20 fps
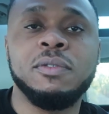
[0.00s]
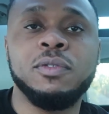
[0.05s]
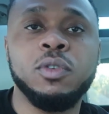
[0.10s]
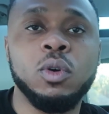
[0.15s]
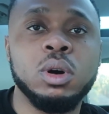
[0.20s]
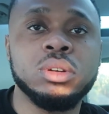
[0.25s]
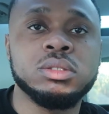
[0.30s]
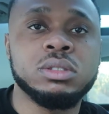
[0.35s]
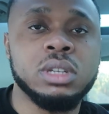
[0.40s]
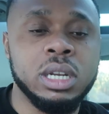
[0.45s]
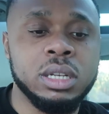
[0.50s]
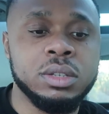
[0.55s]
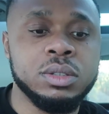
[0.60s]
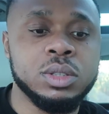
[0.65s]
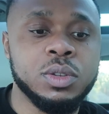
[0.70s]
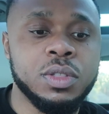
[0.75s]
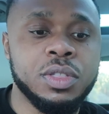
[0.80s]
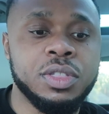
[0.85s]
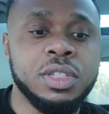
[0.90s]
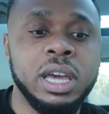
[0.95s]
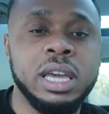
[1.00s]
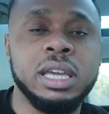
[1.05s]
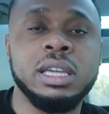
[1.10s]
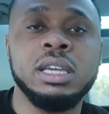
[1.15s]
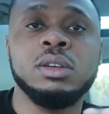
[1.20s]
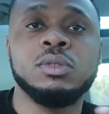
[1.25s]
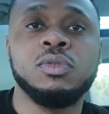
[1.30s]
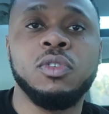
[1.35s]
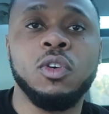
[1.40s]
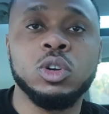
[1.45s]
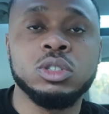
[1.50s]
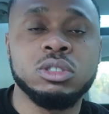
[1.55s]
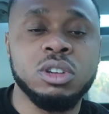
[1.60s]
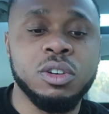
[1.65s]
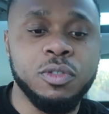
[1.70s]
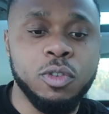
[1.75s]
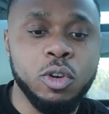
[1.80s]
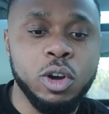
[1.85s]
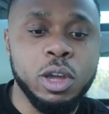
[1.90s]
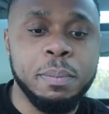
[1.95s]

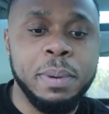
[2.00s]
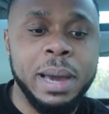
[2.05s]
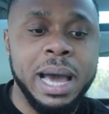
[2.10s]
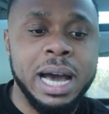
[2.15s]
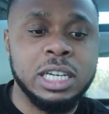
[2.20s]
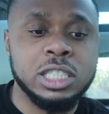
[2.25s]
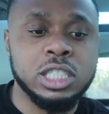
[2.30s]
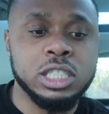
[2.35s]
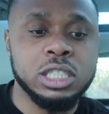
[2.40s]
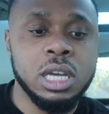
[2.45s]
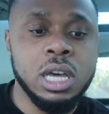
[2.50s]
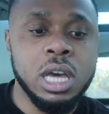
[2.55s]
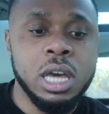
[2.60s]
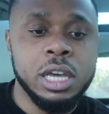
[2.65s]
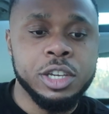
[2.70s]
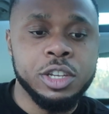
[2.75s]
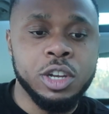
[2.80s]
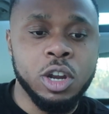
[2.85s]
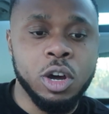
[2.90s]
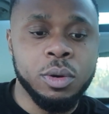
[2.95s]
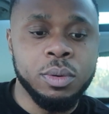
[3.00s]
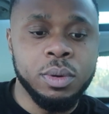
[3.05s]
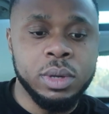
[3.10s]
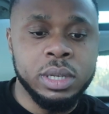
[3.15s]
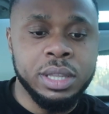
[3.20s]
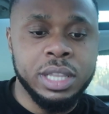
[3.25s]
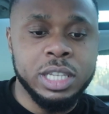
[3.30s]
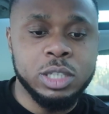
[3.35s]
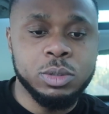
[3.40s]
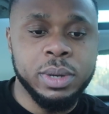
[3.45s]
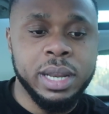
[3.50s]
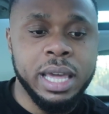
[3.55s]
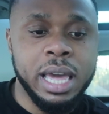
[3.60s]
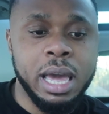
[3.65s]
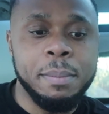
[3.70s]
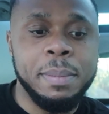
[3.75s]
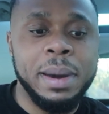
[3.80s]
£440, you know, in this one here.